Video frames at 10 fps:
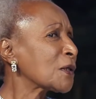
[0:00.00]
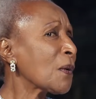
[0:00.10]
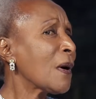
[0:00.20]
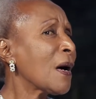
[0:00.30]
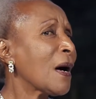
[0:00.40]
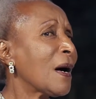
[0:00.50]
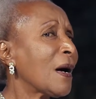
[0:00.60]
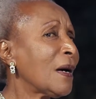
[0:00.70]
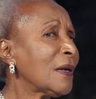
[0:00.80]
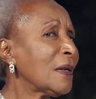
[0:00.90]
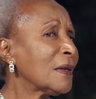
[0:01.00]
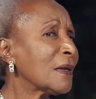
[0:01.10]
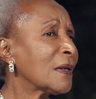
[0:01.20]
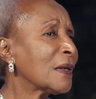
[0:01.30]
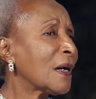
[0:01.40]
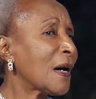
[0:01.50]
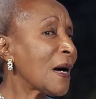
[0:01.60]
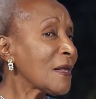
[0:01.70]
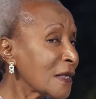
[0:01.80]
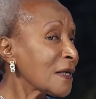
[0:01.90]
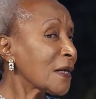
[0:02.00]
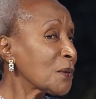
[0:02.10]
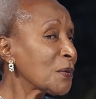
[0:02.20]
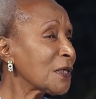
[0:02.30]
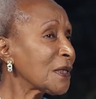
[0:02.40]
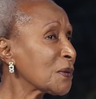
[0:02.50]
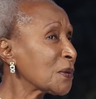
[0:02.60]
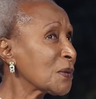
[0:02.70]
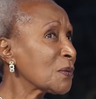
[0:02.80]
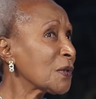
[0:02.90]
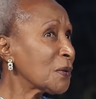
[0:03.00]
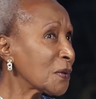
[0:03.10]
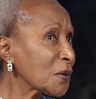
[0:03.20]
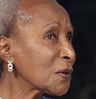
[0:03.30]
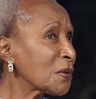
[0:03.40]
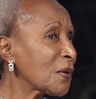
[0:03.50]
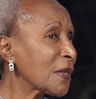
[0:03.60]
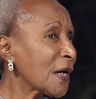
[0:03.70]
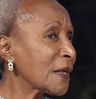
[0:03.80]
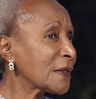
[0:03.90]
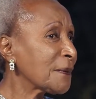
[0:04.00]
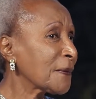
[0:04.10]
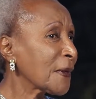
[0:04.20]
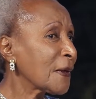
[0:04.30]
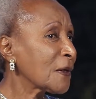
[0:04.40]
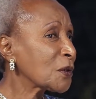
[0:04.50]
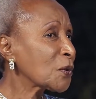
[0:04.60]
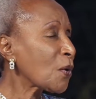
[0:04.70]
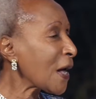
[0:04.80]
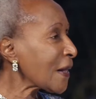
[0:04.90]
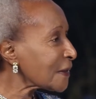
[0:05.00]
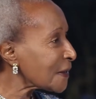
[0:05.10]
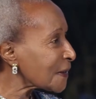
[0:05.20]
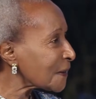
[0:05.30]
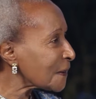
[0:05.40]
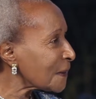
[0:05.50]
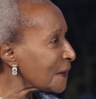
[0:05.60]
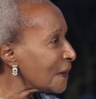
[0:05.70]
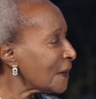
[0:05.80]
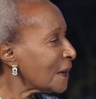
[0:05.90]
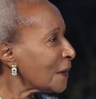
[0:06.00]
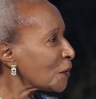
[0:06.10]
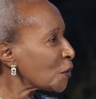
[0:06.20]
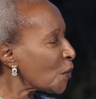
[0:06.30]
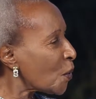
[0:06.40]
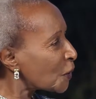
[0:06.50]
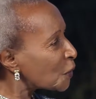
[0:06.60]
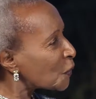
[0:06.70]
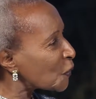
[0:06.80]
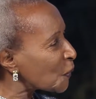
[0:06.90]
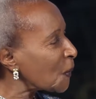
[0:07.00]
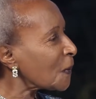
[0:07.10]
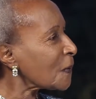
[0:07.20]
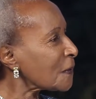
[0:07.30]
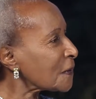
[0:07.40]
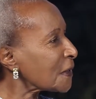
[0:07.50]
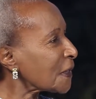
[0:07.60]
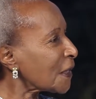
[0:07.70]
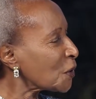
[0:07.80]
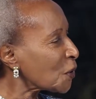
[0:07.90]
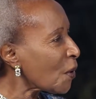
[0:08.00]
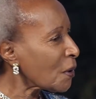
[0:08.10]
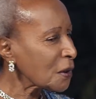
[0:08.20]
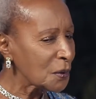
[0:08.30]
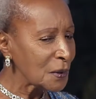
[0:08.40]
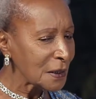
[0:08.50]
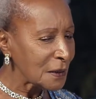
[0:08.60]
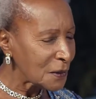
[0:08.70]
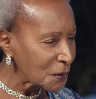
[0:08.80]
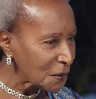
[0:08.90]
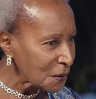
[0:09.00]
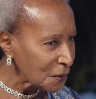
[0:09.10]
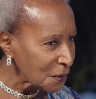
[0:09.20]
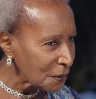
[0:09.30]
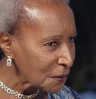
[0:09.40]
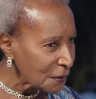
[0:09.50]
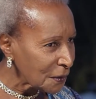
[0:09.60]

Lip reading: So I think, and we used to do that, to counsel, to go to schools and talk to